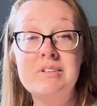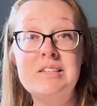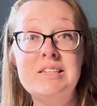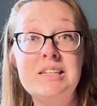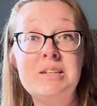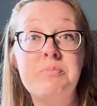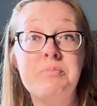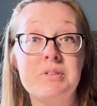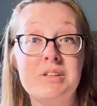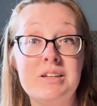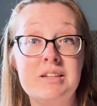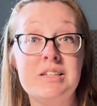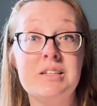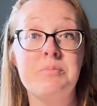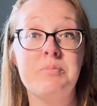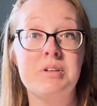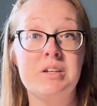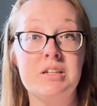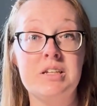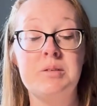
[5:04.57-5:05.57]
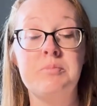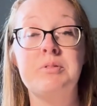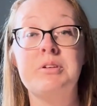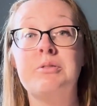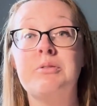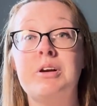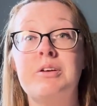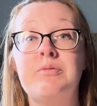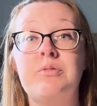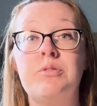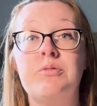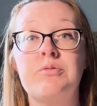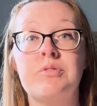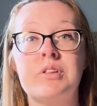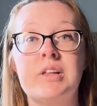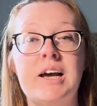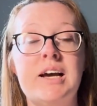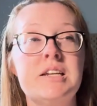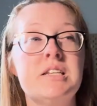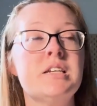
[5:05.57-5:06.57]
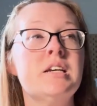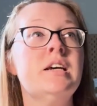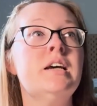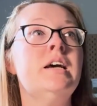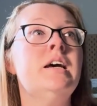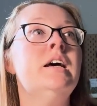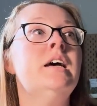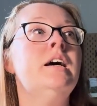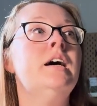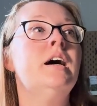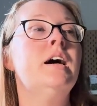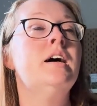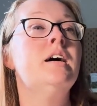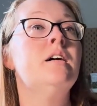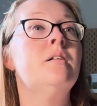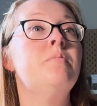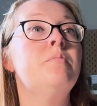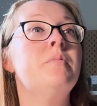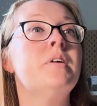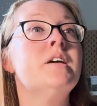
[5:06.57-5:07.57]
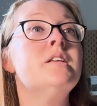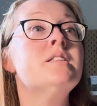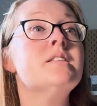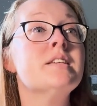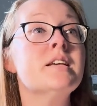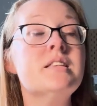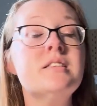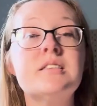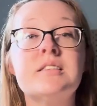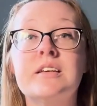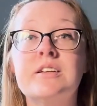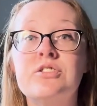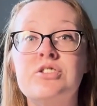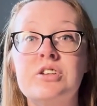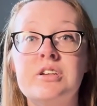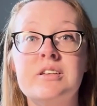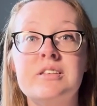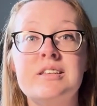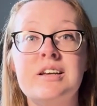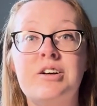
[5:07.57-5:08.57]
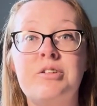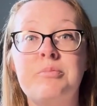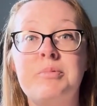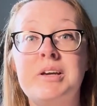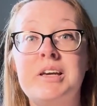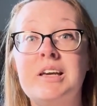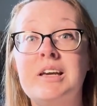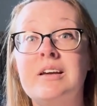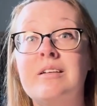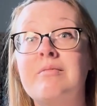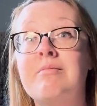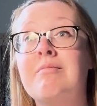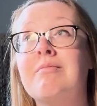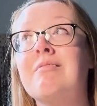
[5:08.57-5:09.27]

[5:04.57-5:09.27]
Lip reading: deeply, deeply, deeply grateful for that. And since then, she has helped me